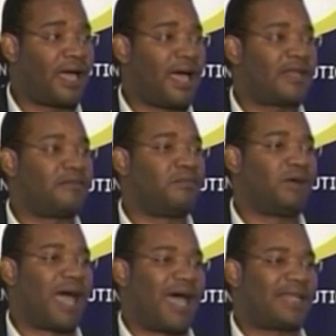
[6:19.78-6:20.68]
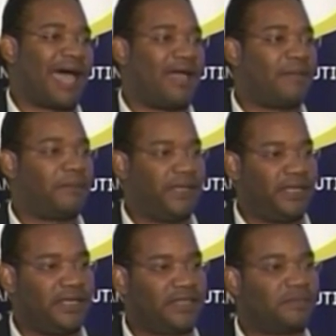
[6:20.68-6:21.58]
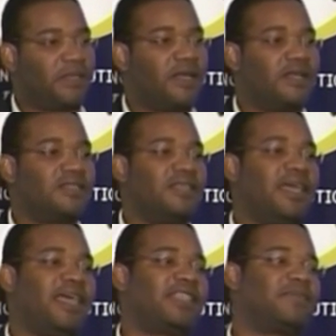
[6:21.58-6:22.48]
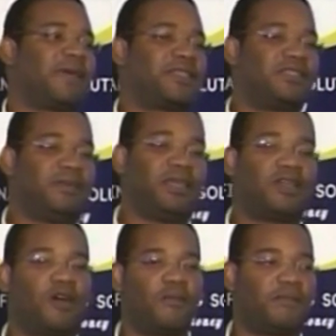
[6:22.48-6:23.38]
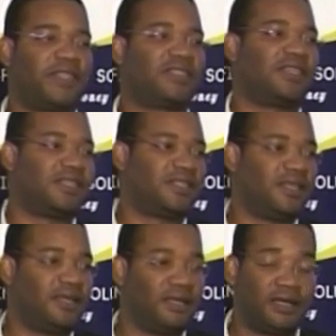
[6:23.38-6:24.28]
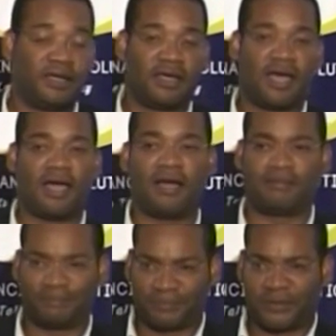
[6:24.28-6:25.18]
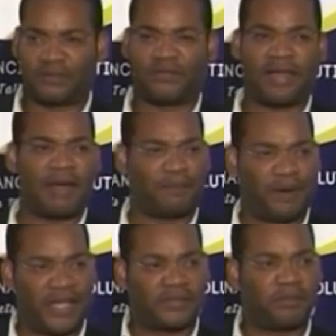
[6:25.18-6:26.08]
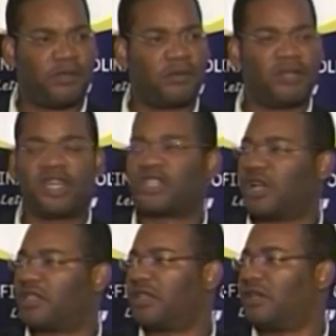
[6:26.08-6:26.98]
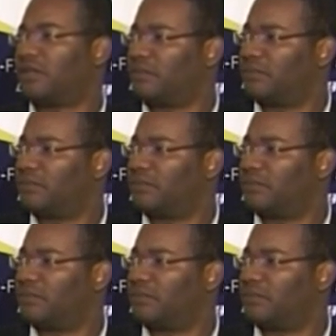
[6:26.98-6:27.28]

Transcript: at higher PEs because they expect to be compensated for that price premium in a shorter